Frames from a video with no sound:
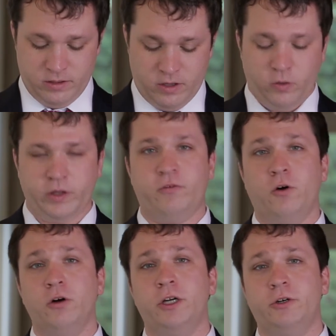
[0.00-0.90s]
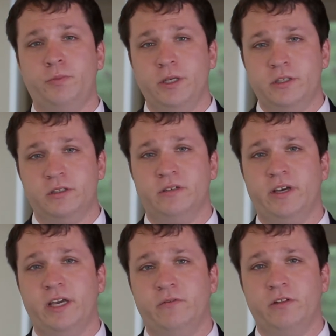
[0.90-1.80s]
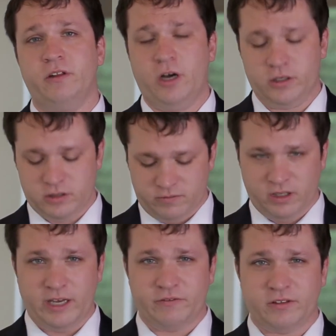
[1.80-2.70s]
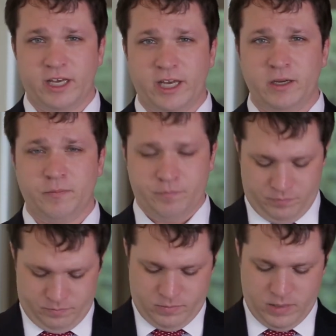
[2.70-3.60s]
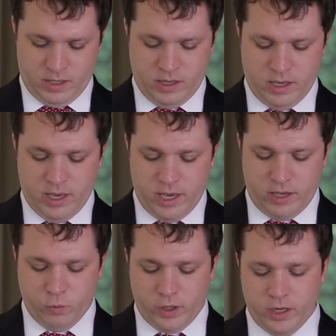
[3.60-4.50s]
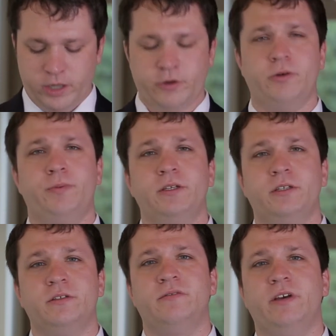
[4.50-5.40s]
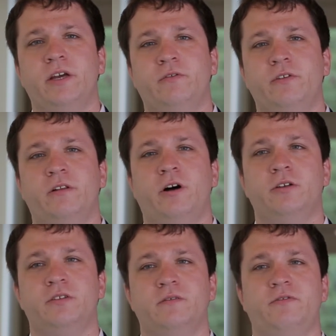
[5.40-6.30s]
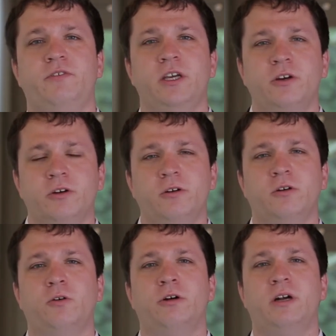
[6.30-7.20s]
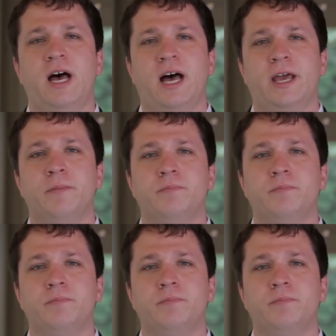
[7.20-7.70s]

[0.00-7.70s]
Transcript: only 400 pieces of 8 for the loss of a left leg, and 100 pieces of 8 for the loss of a finger or an eye.